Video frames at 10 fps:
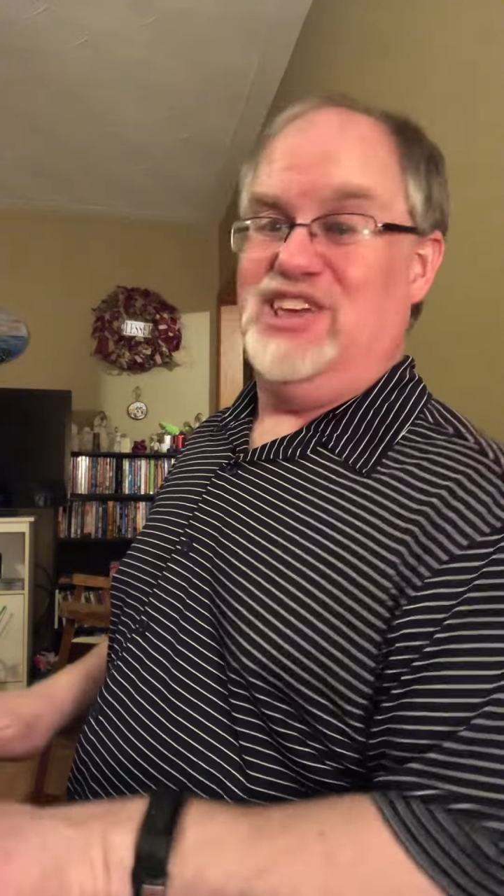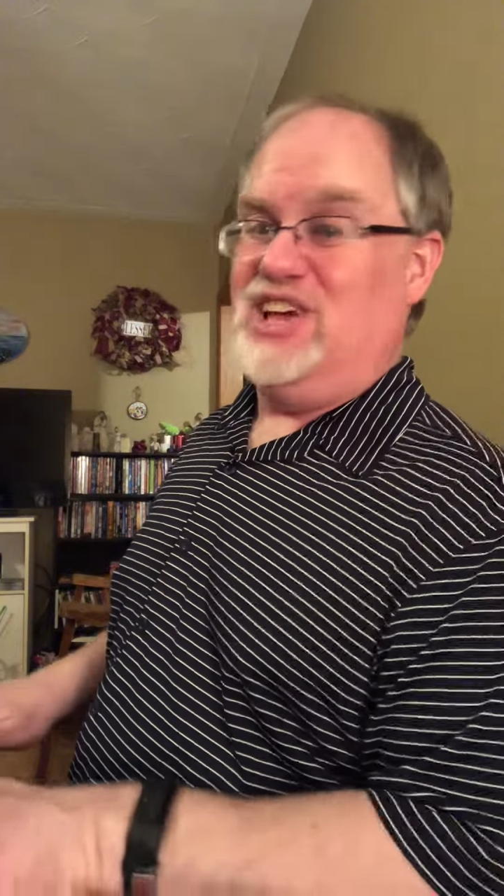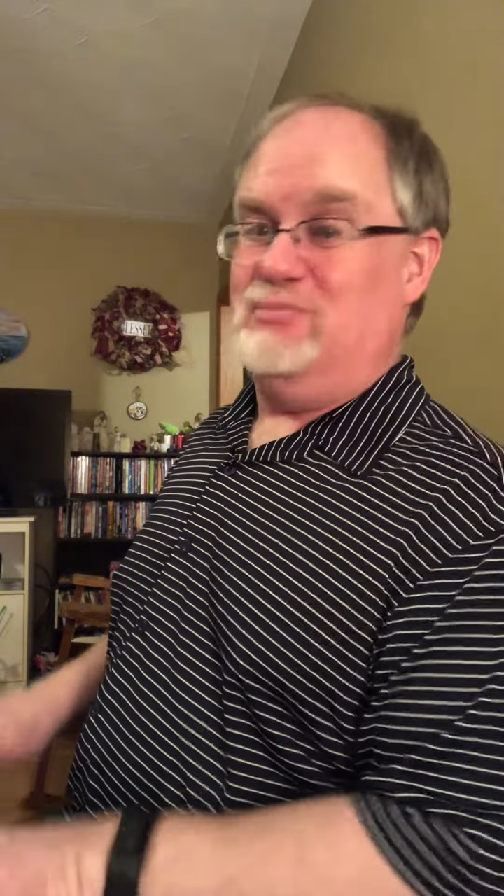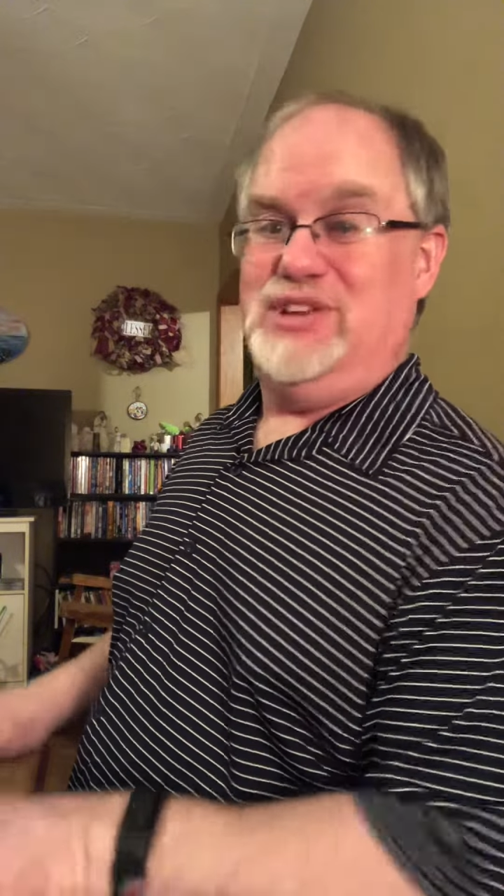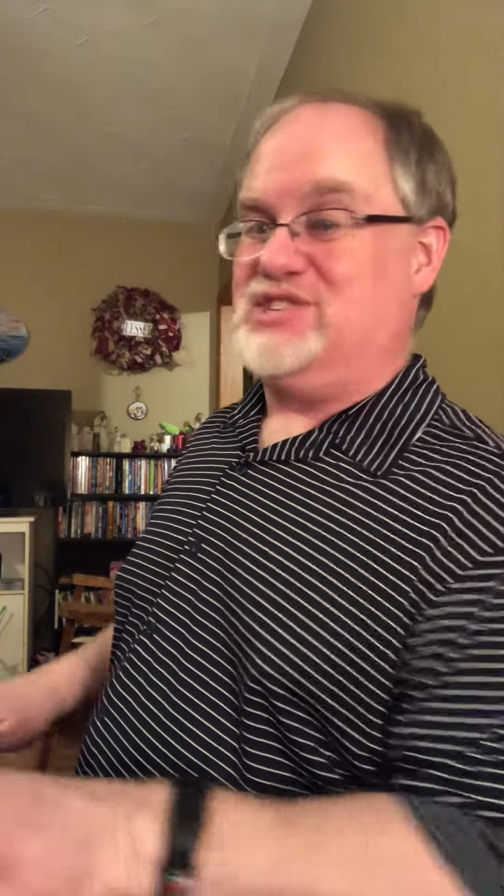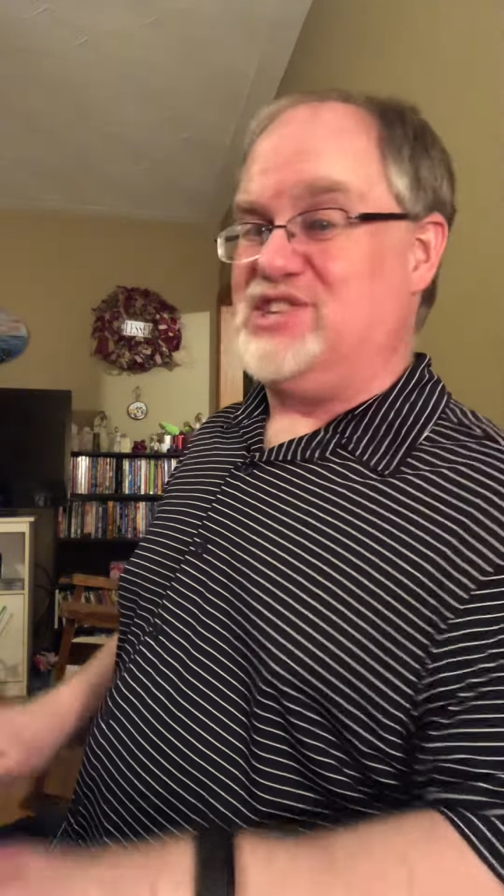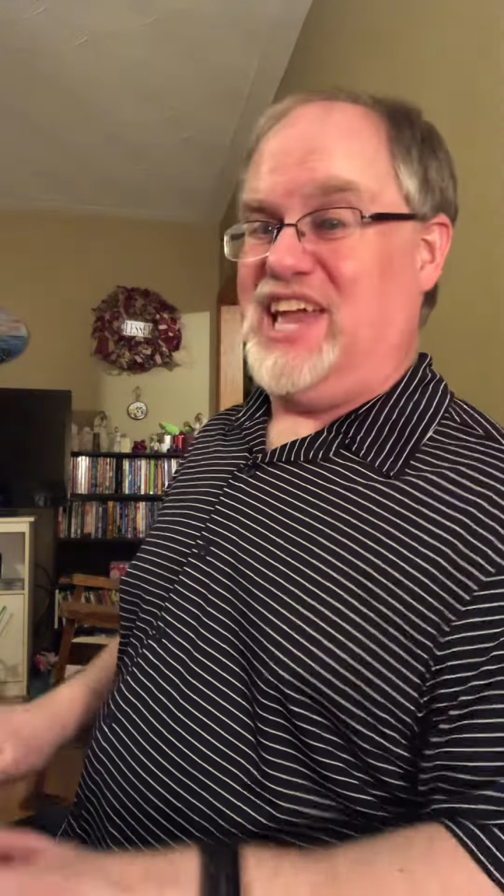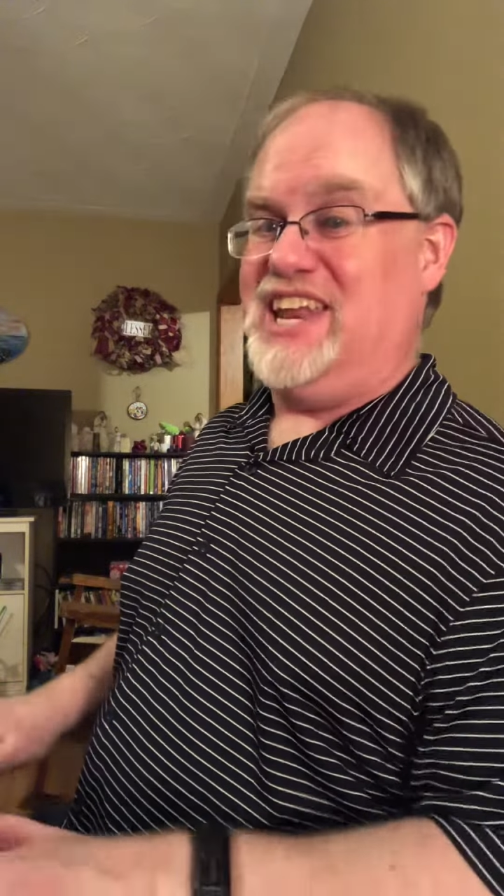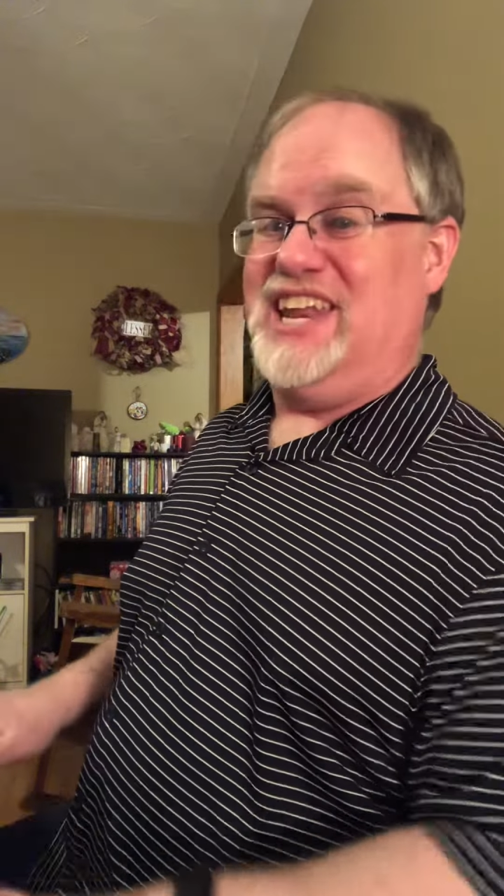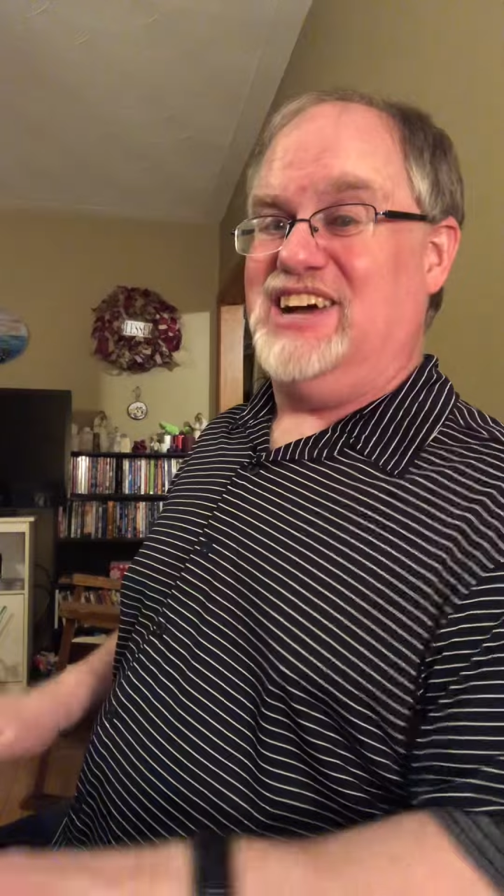they'll be
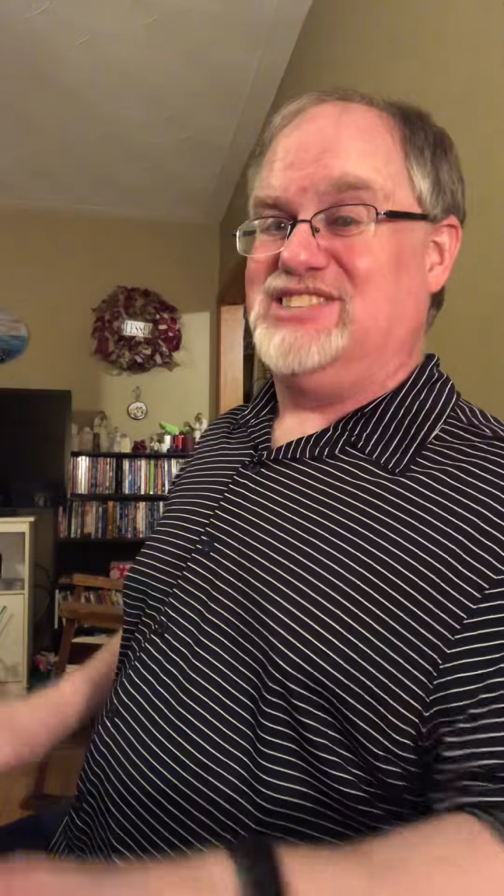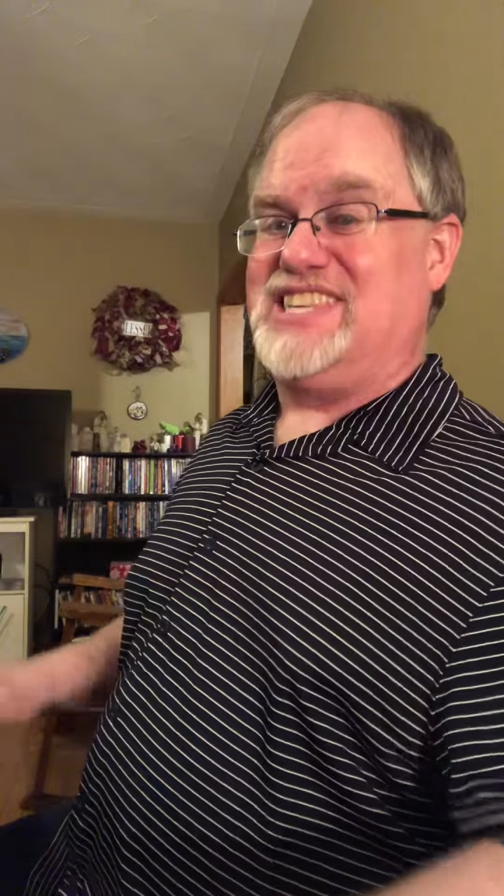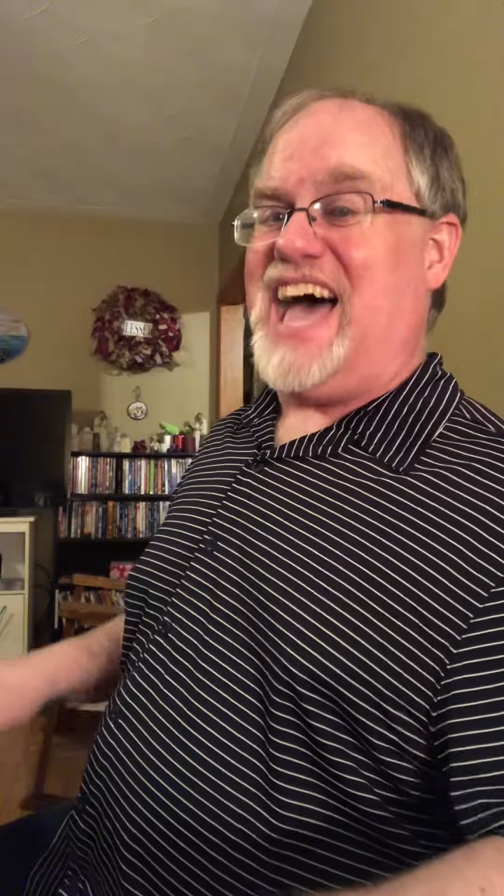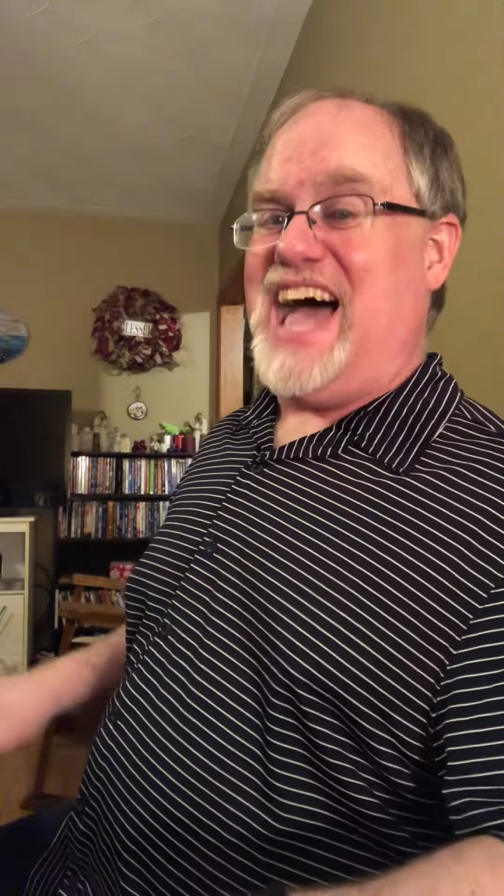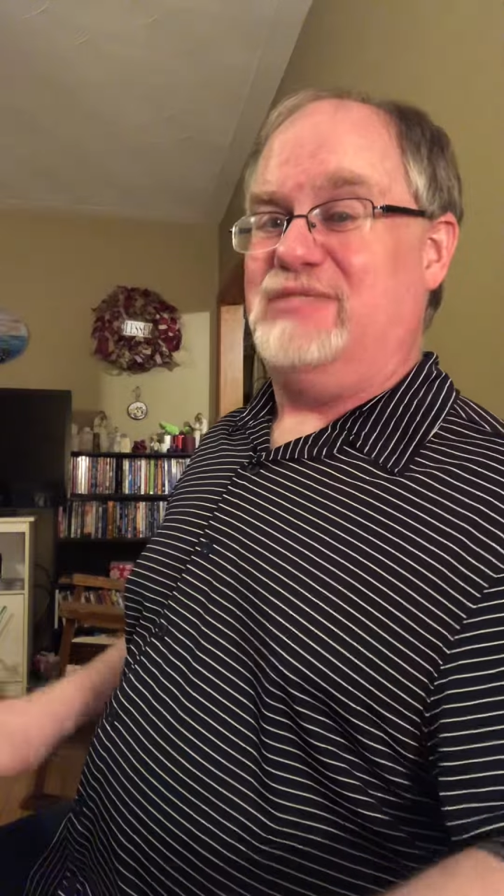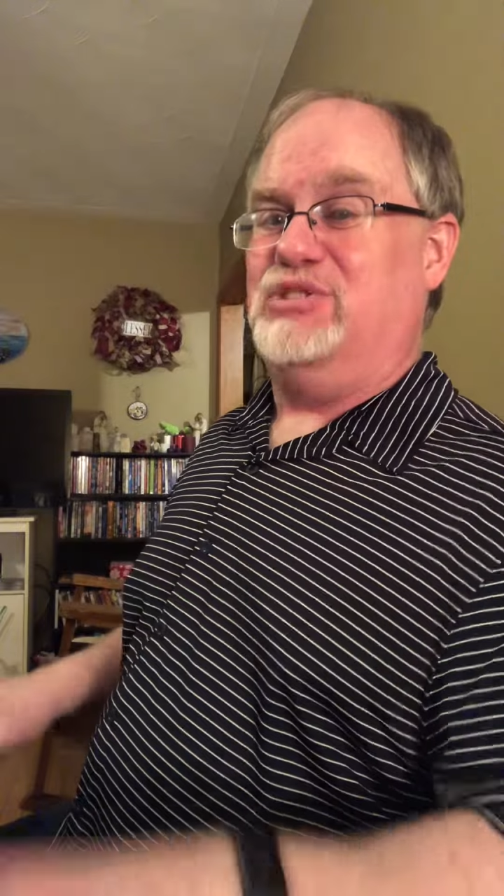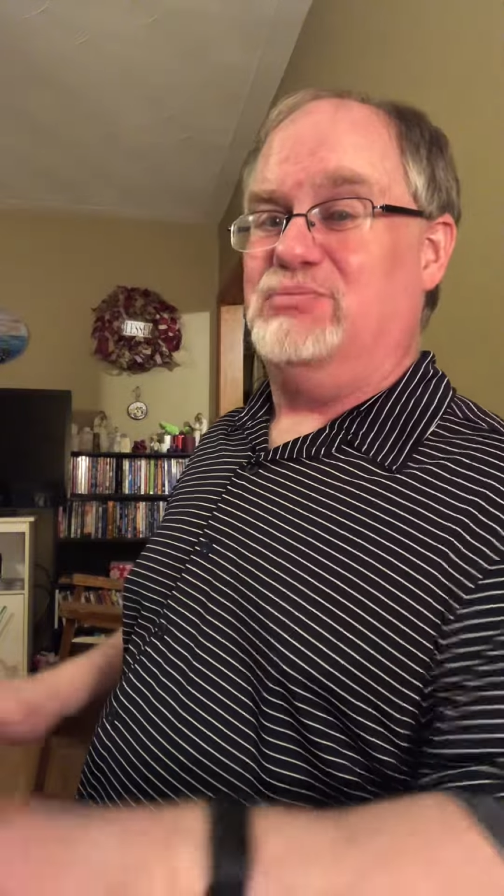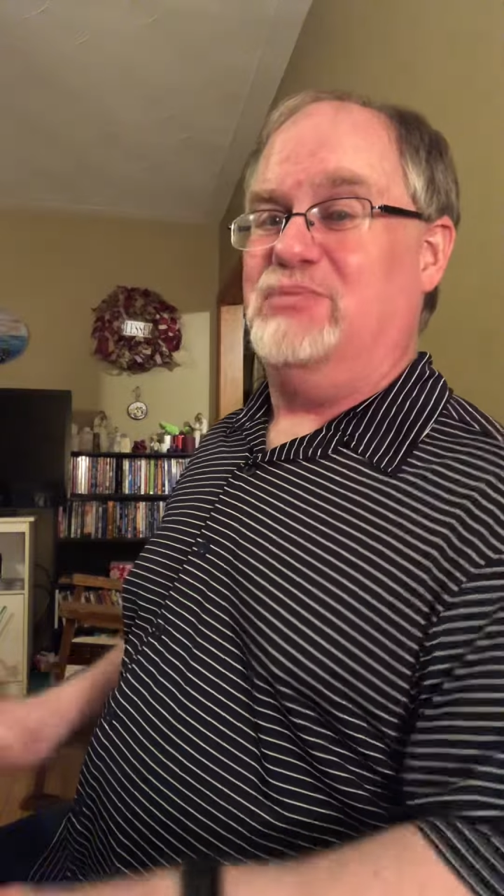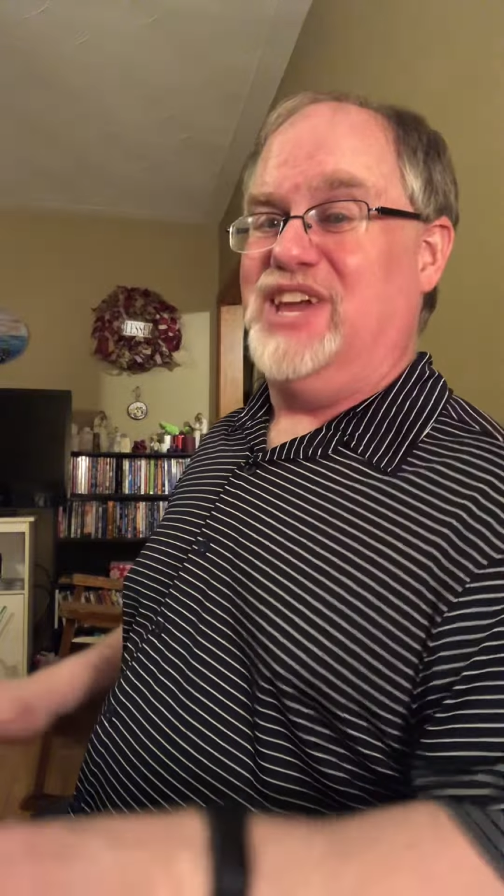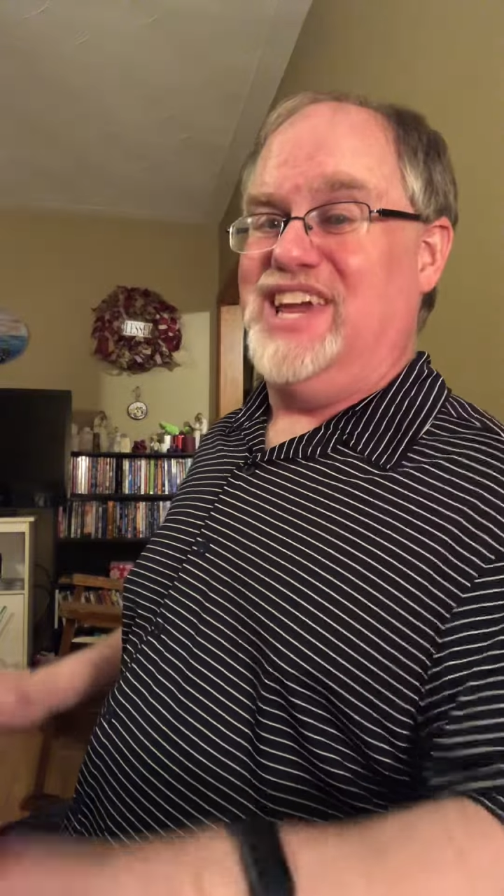standing outside
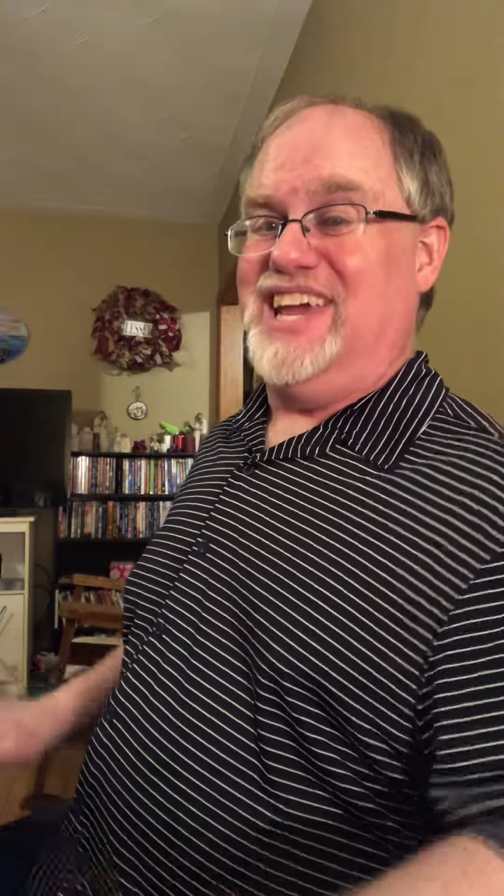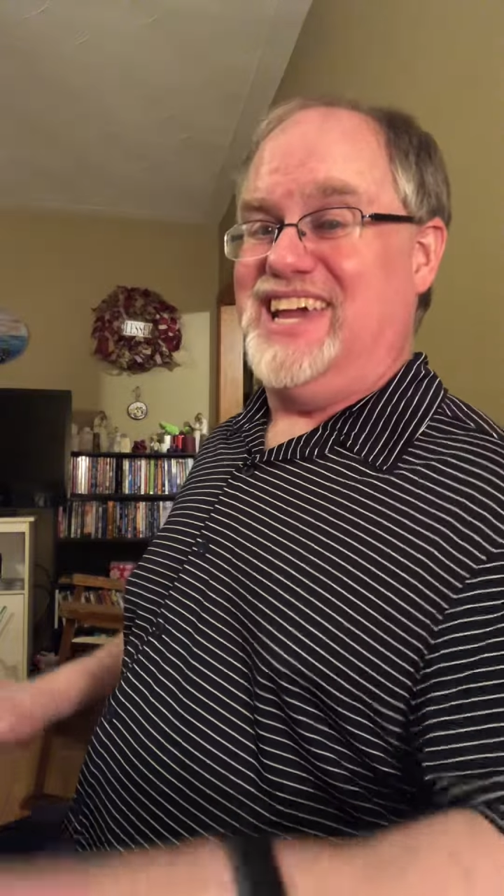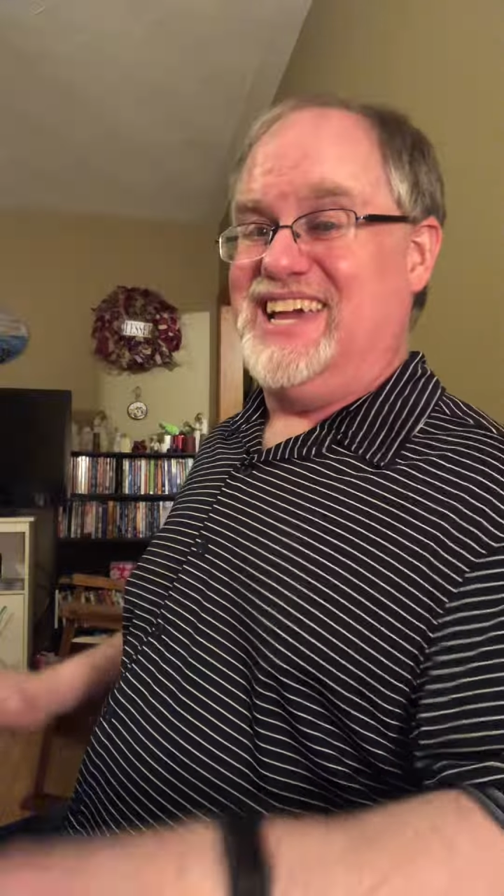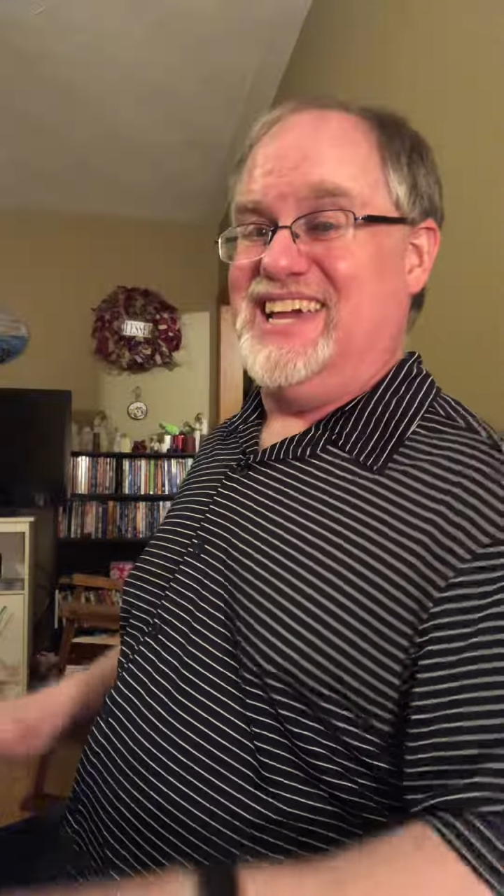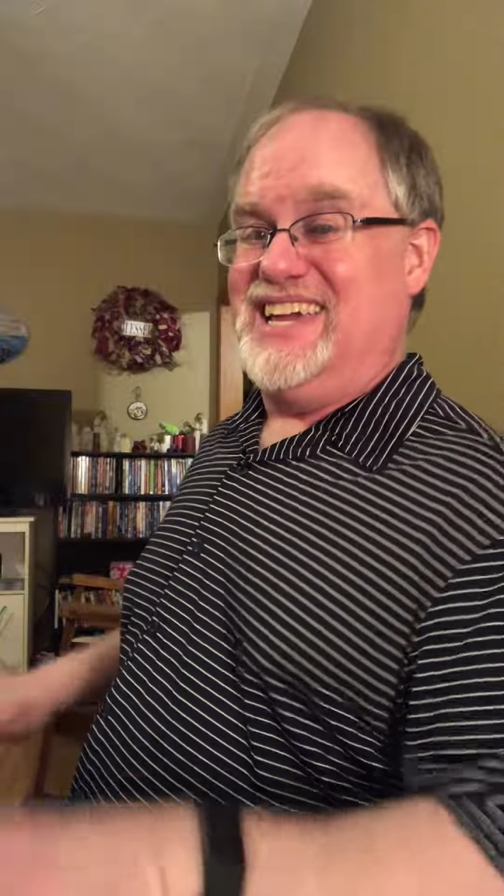with me.